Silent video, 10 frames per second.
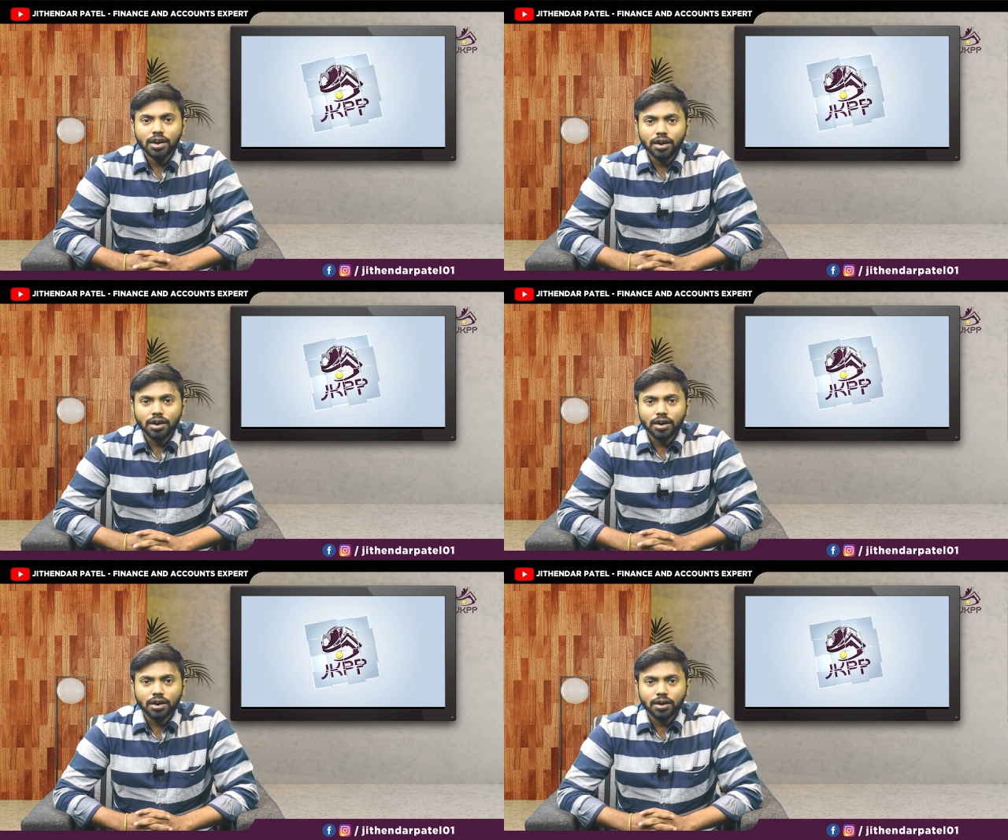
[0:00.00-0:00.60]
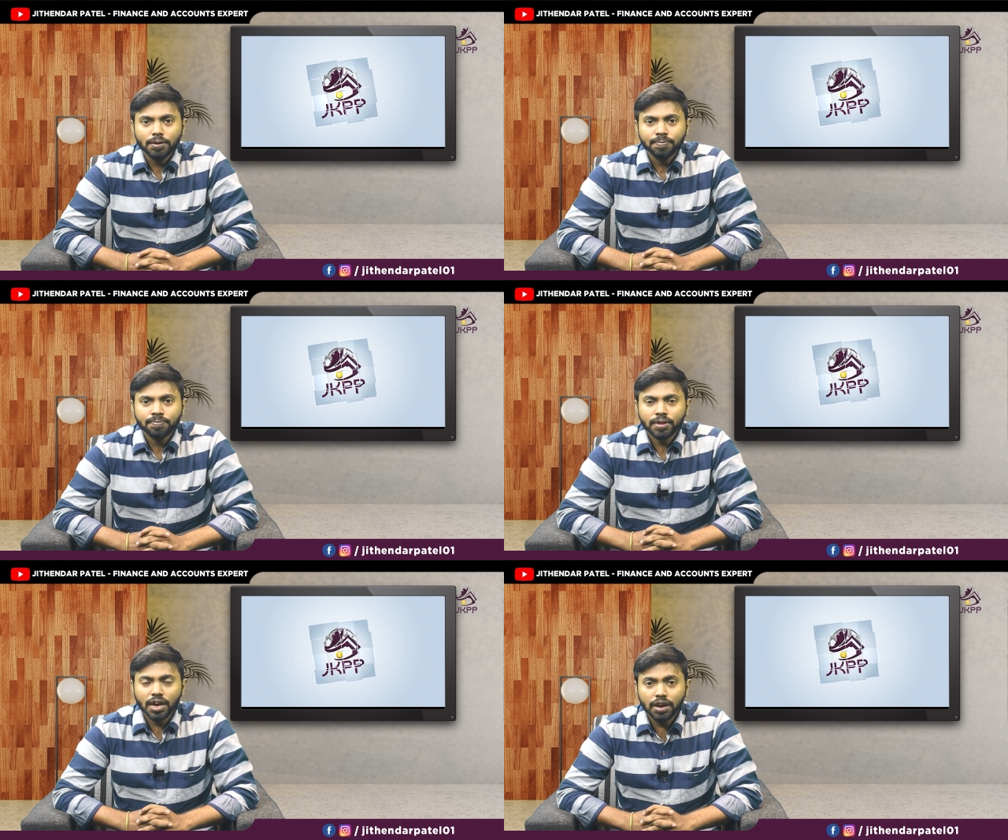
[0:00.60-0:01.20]

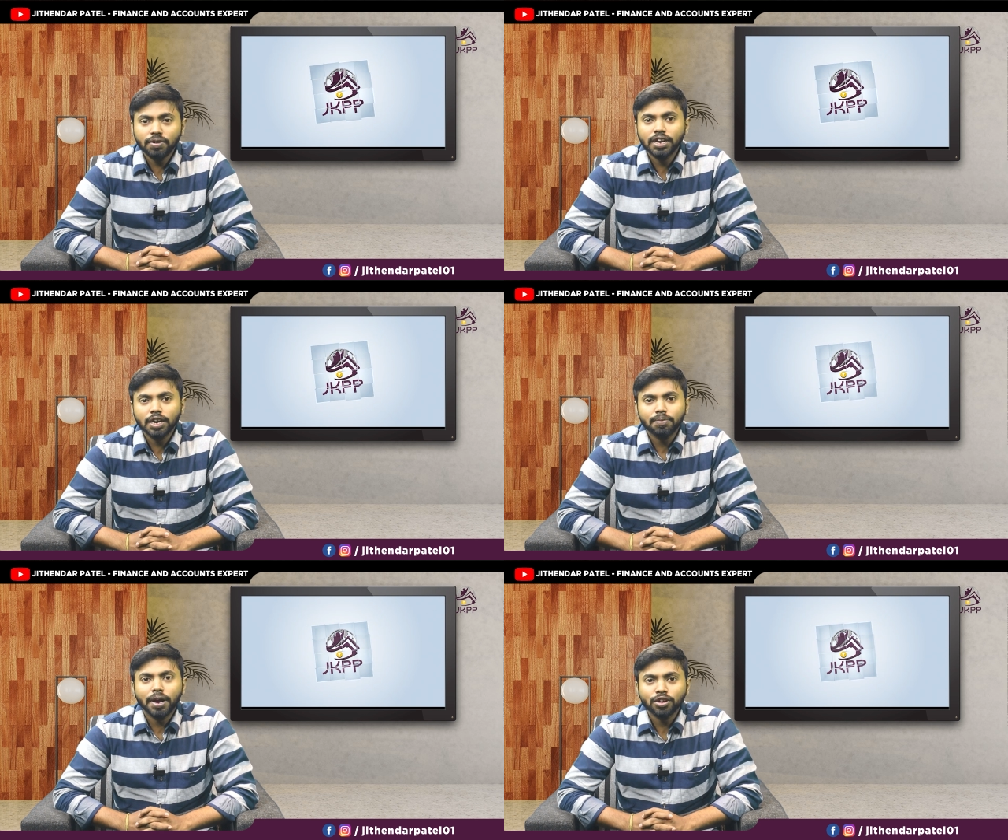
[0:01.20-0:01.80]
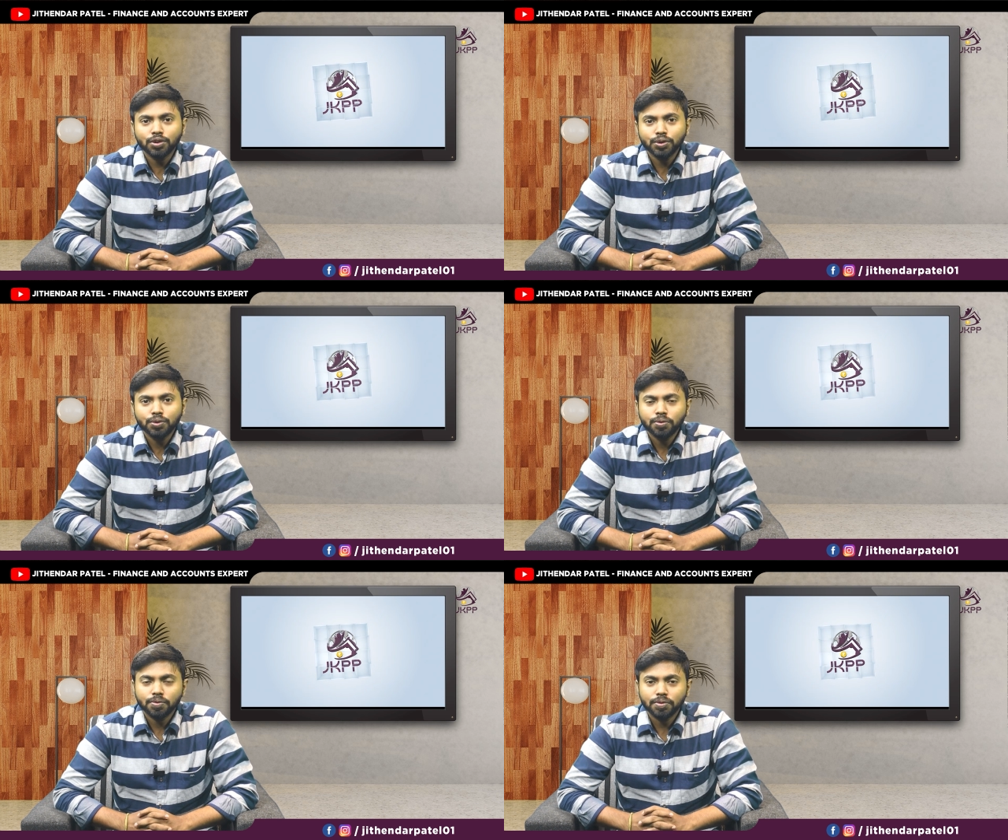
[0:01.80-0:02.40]
I will get back to you
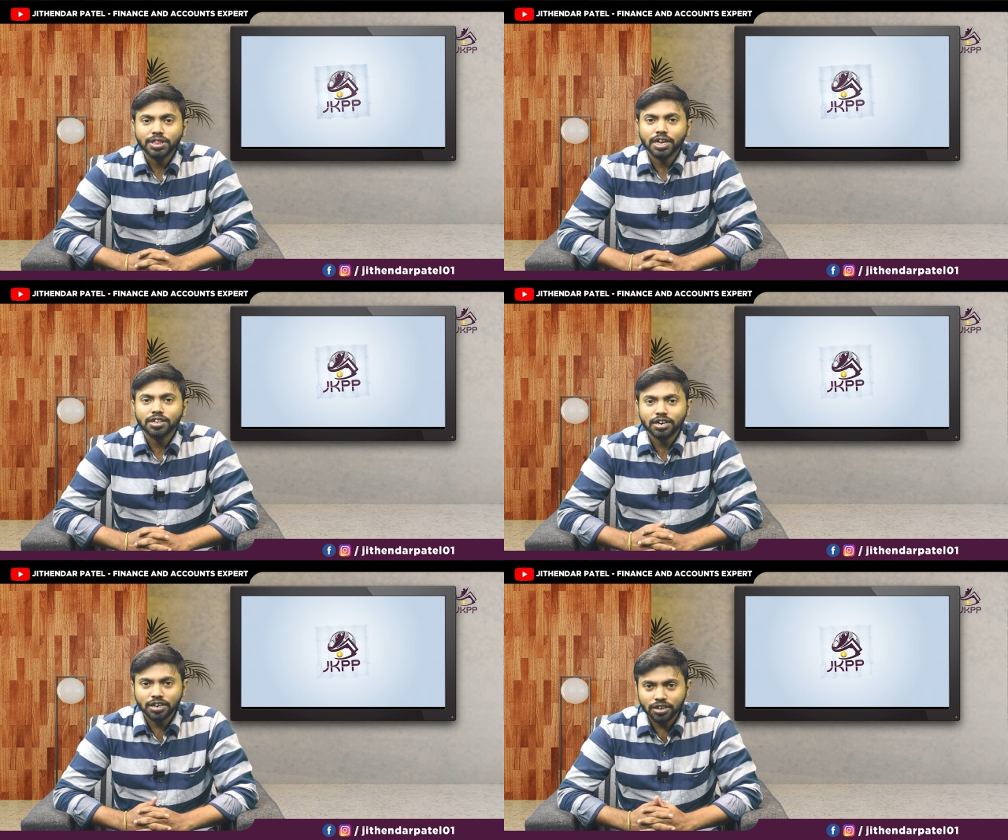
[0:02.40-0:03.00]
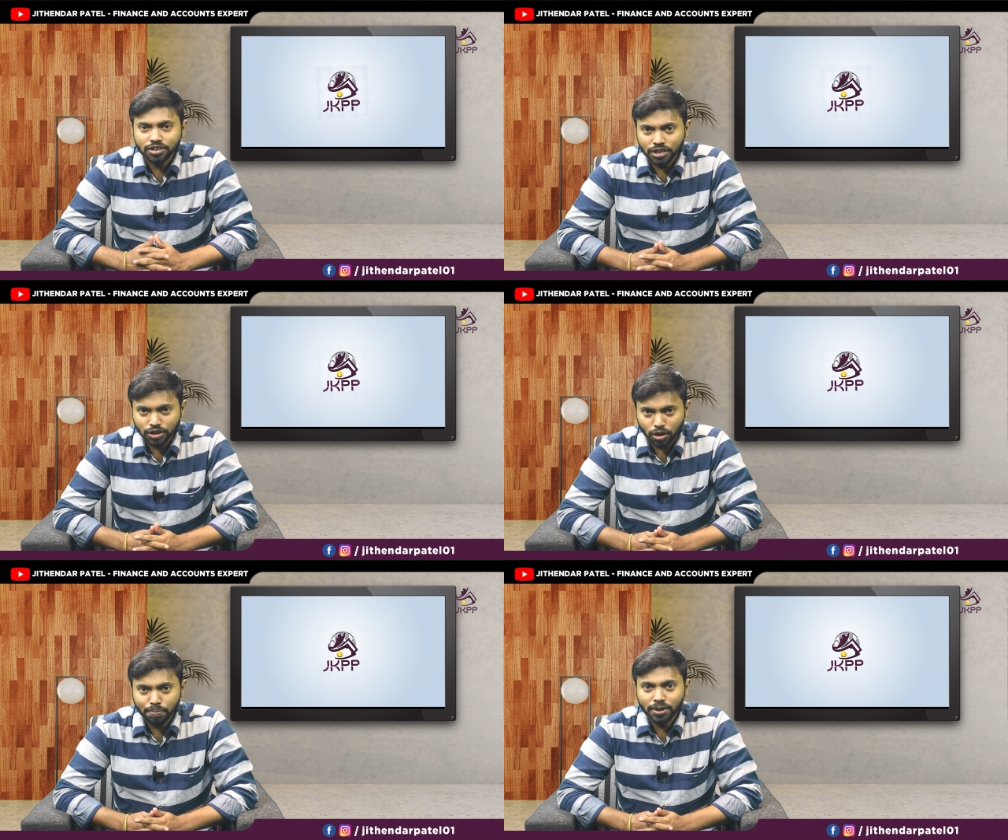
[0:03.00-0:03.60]
with another interesting
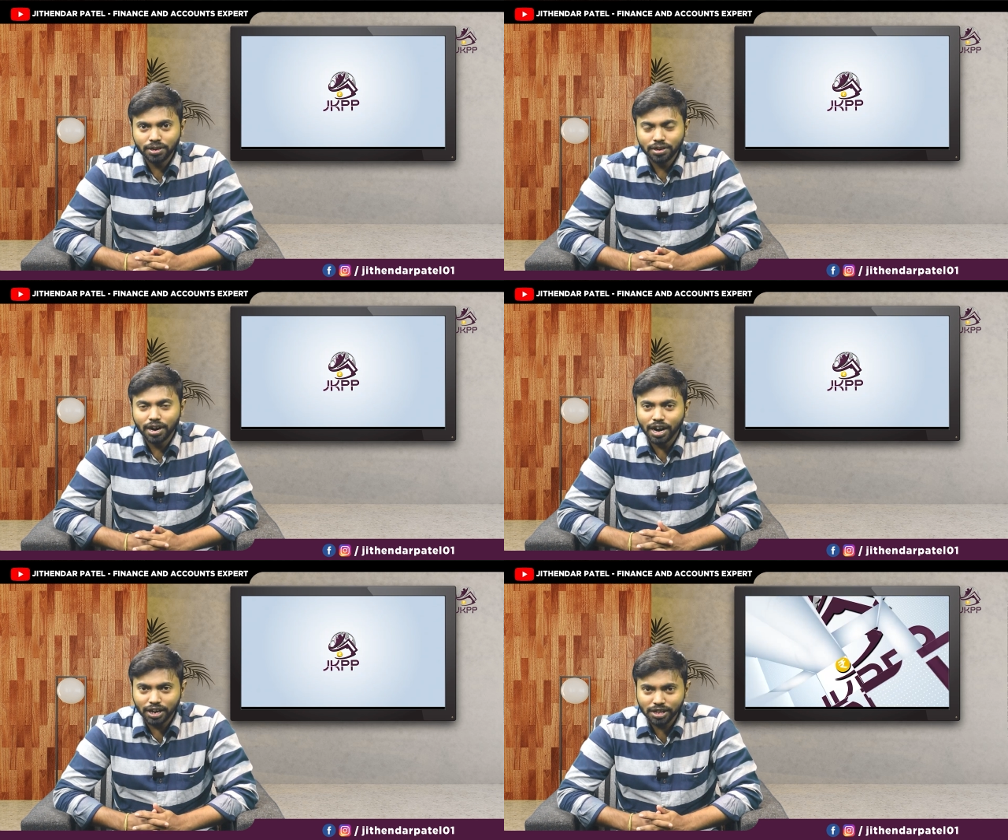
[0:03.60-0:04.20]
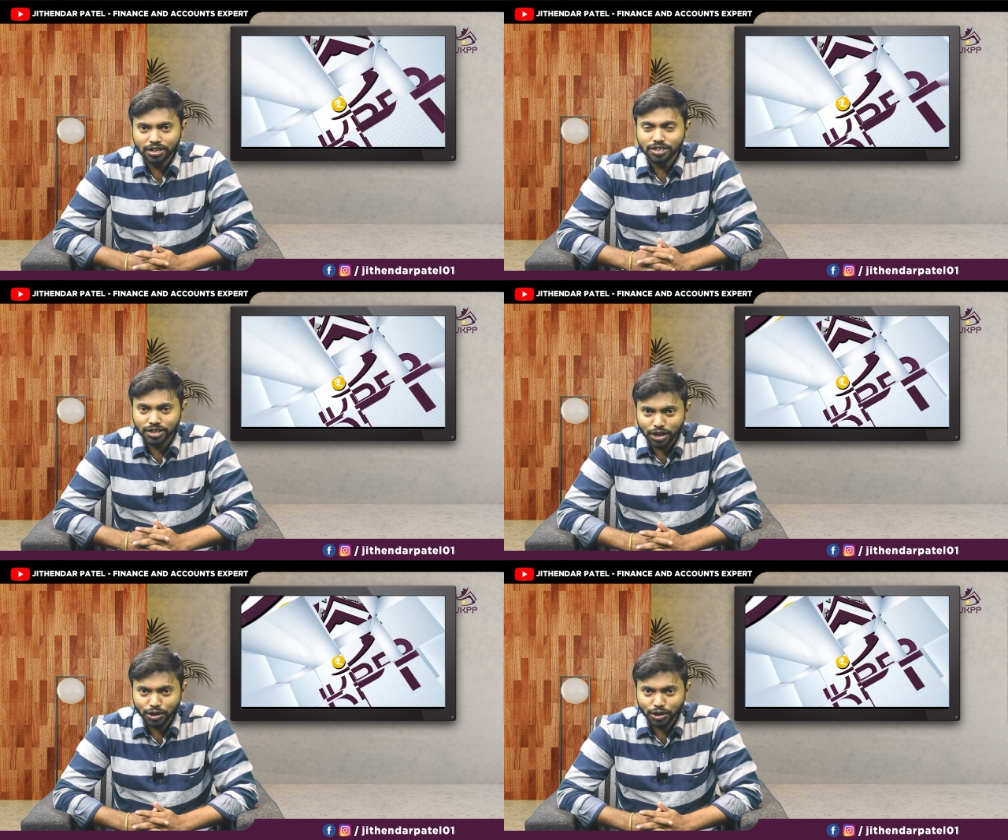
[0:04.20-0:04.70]
topic. Until then, stay